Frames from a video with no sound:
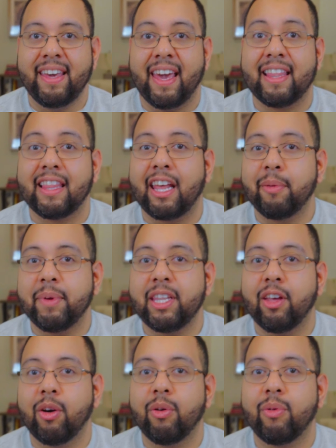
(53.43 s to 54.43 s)
and letting me
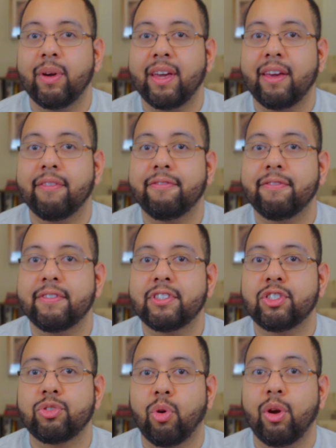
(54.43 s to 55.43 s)
know if
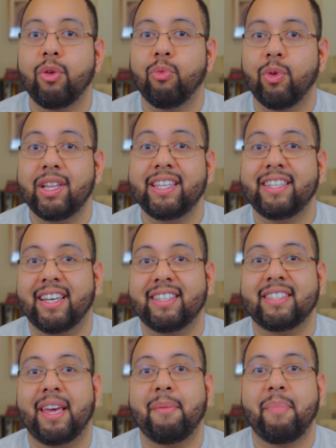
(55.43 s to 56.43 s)
soy really
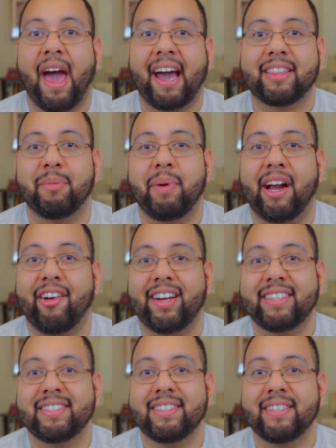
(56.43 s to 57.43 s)
does impact the
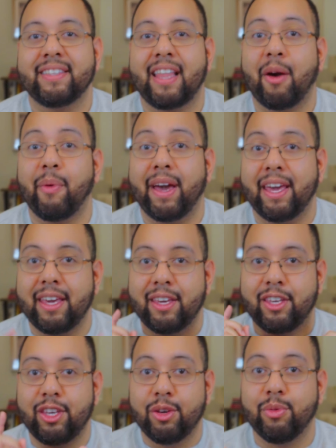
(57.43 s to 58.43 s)
pairings. That way
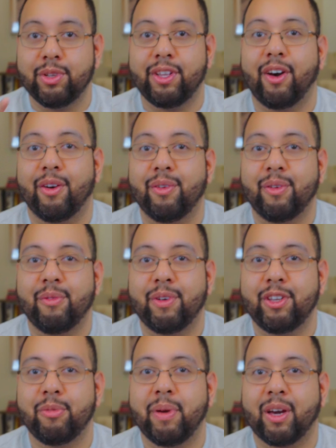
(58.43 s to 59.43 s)
you will know
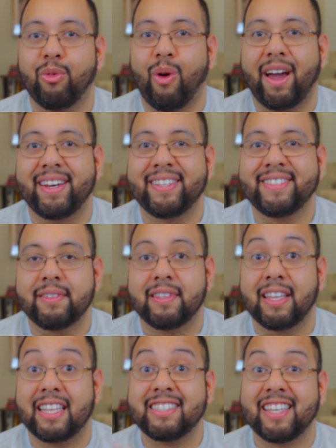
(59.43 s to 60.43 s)
when you pick a wine.
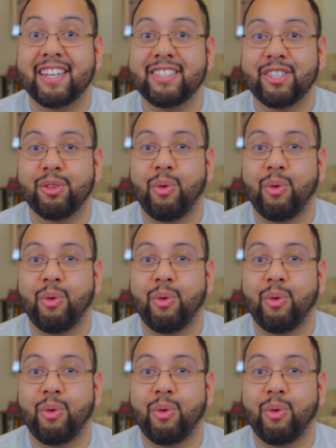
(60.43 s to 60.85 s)
Let's get into the